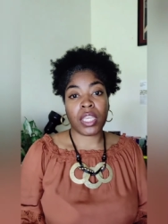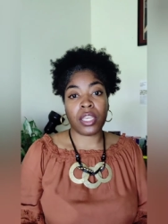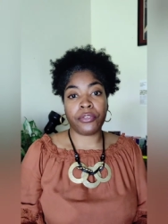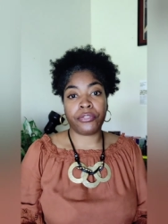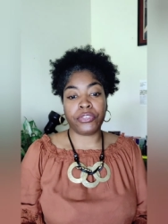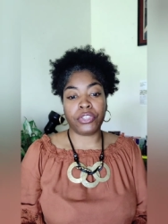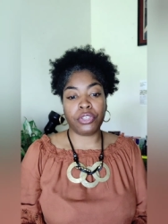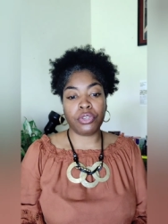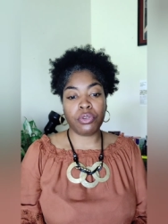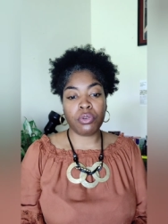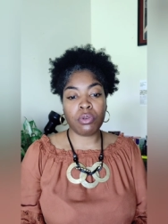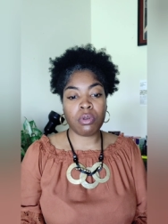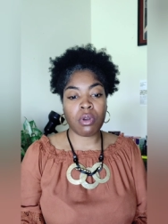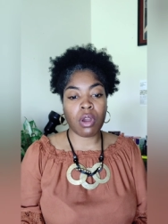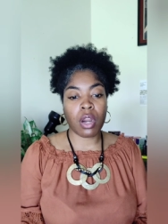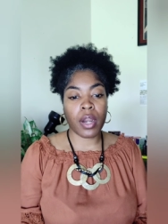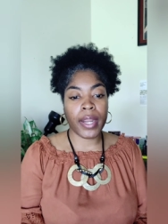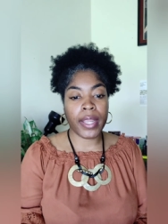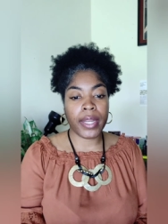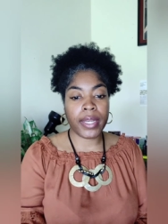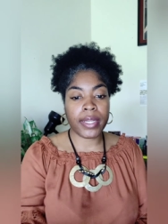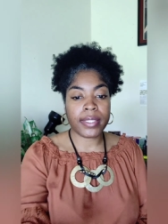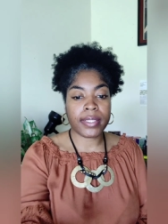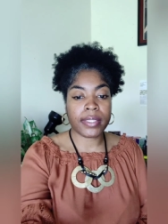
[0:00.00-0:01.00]
If you
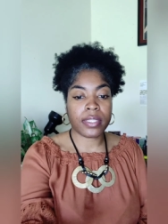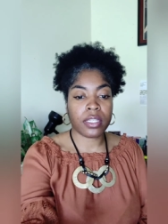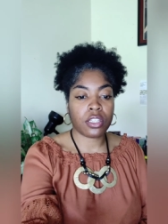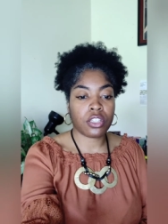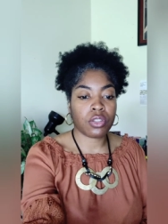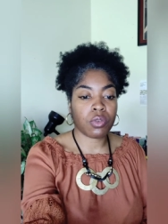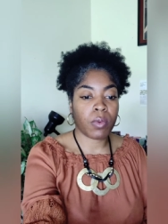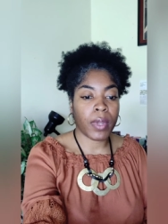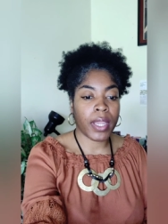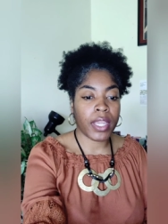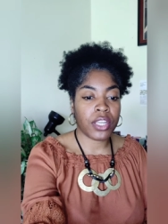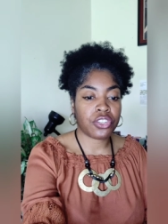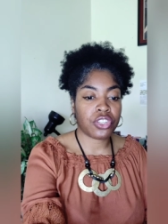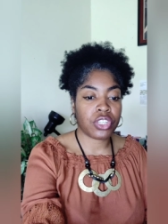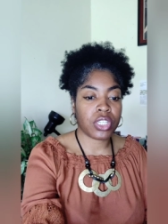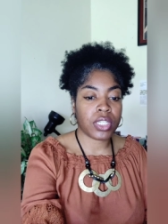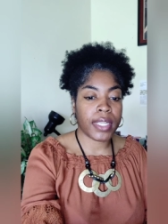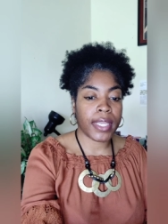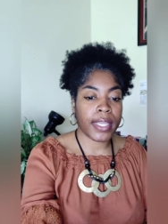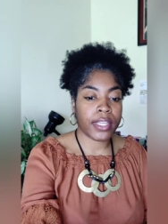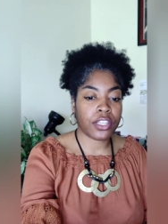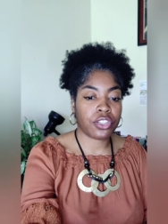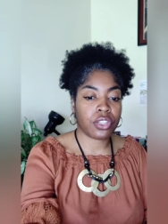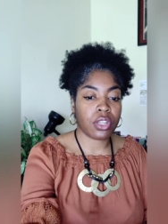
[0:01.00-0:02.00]
are in a
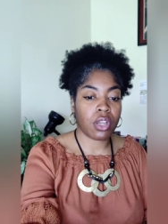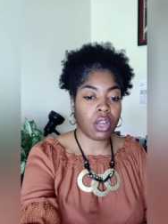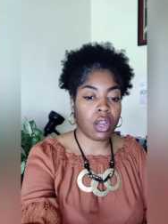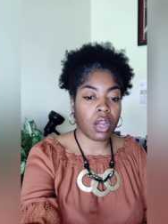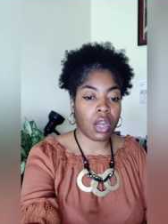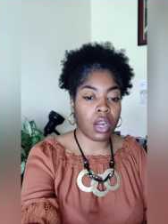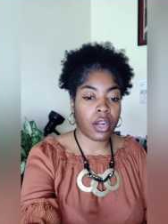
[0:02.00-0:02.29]
situation that